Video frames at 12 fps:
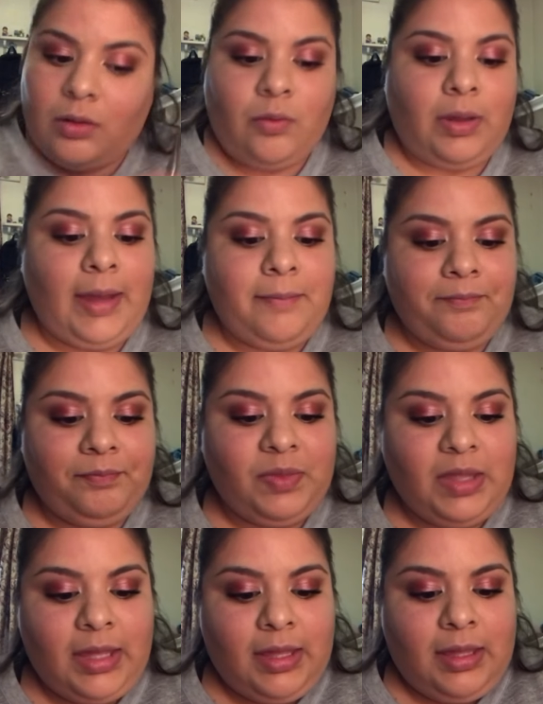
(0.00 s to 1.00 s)
Okay,
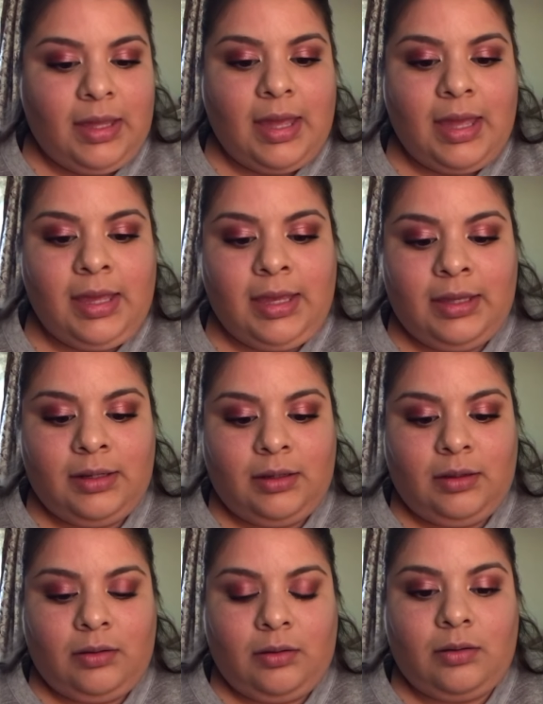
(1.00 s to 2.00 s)
and
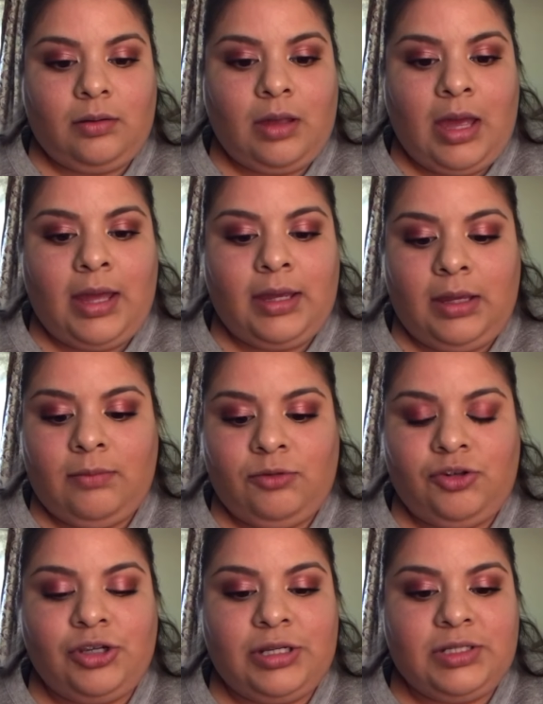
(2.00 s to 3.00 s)
I am
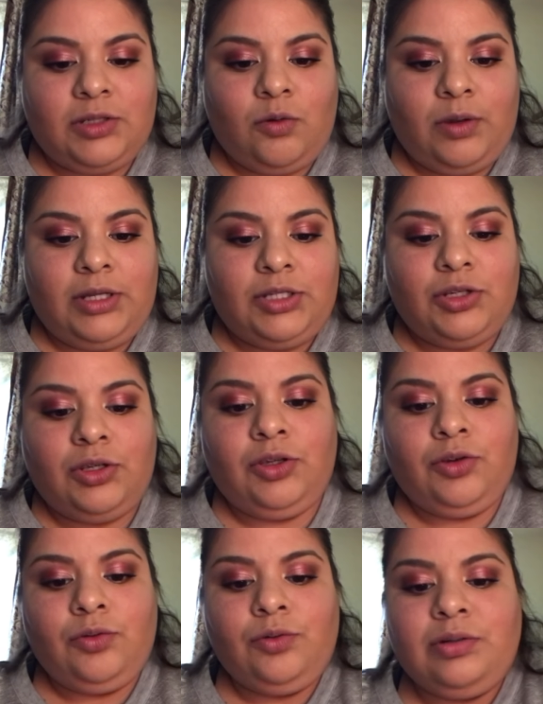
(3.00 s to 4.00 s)
just going to
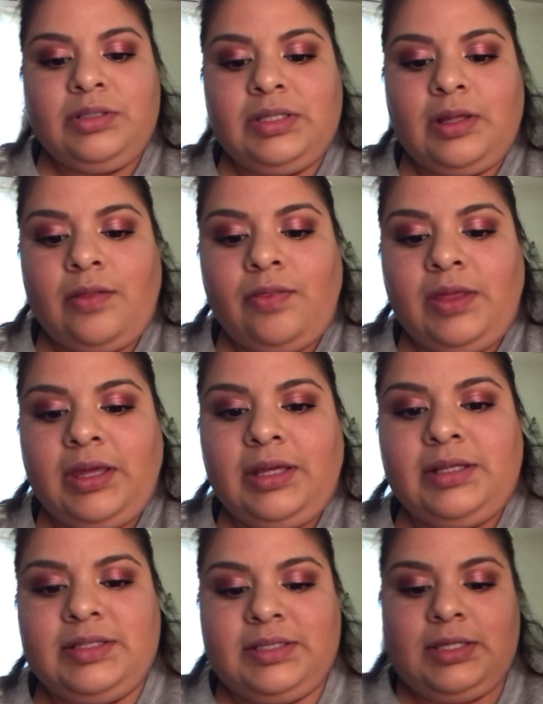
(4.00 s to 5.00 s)
use
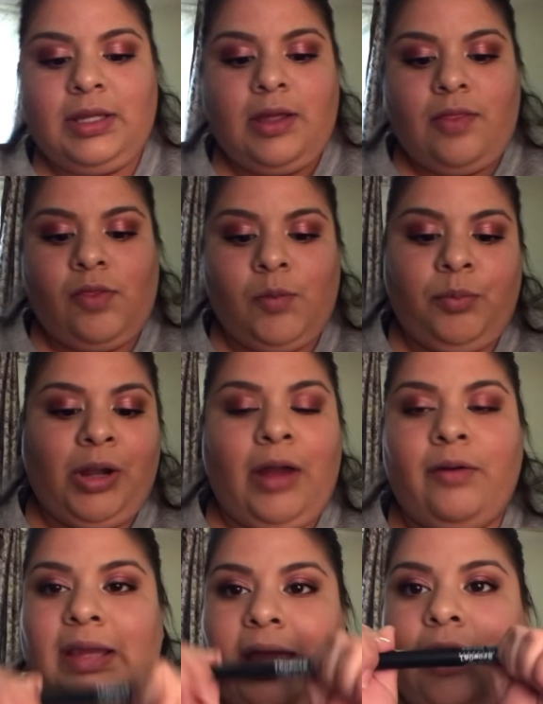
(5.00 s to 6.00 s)
the
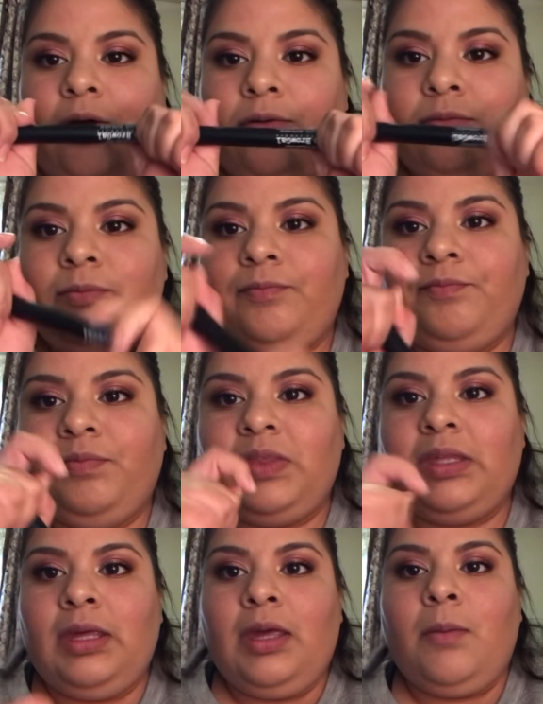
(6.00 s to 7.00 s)
Brow Gel
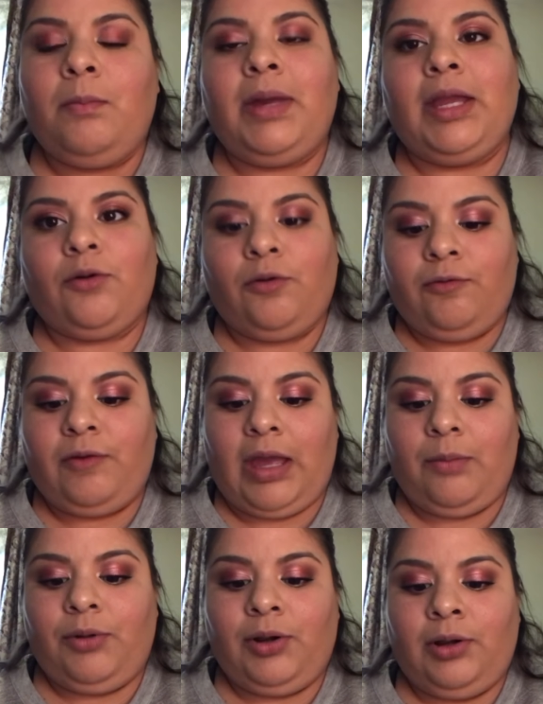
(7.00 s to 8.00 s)

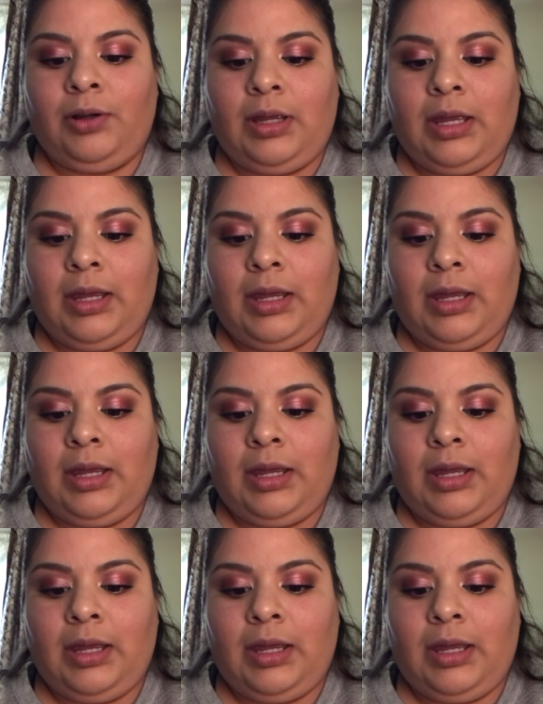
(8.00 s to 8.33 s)
microfiber